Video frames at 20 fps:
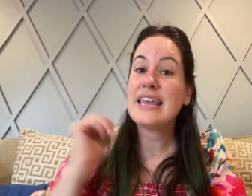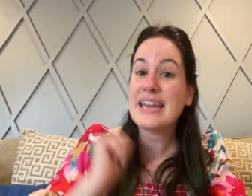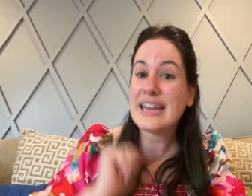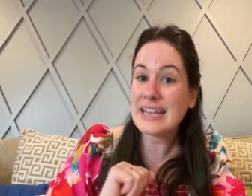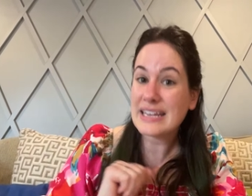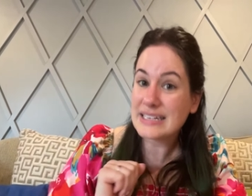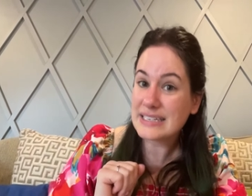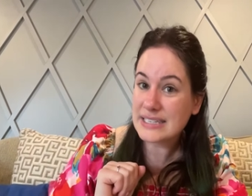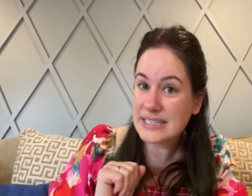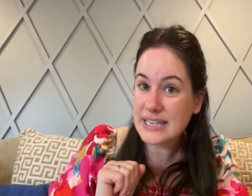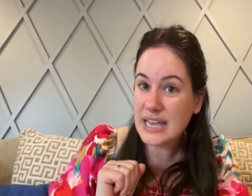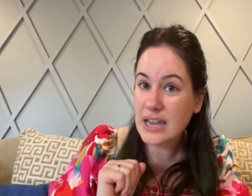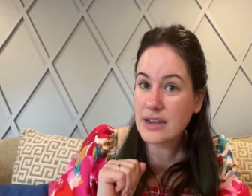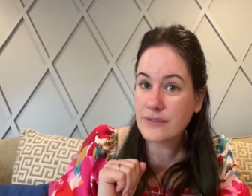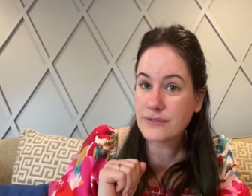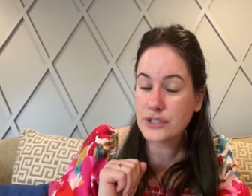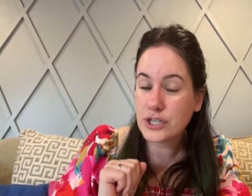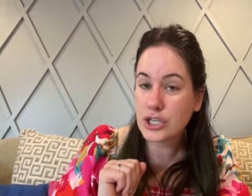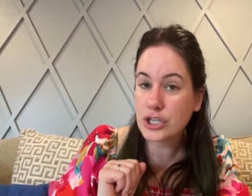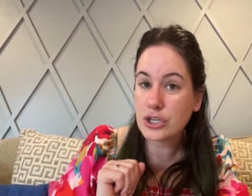it is
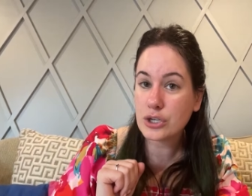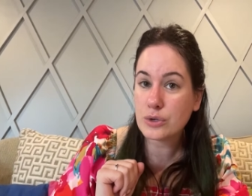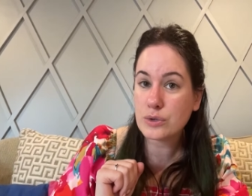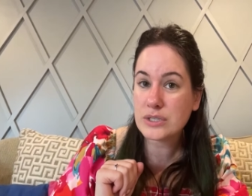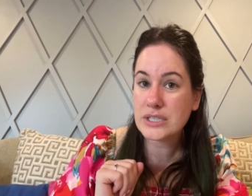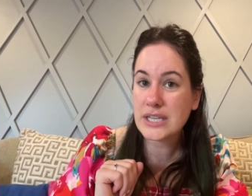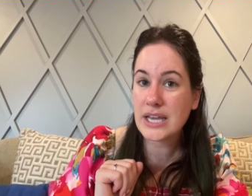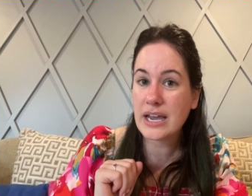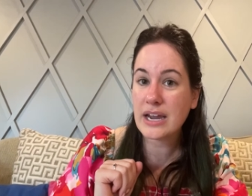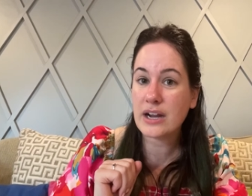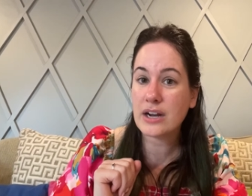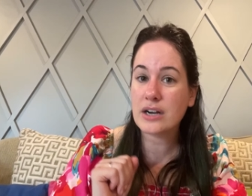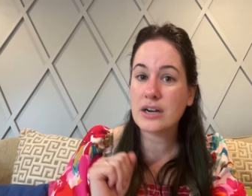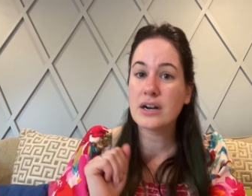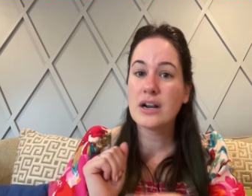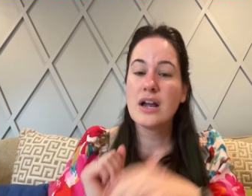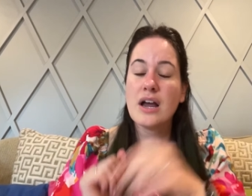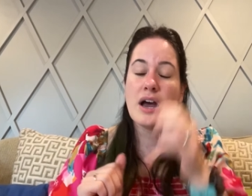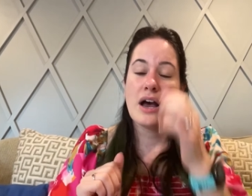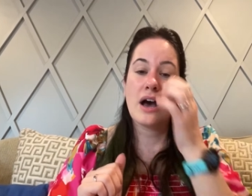safe to use
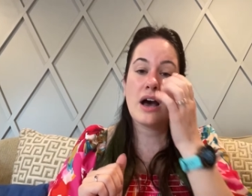there.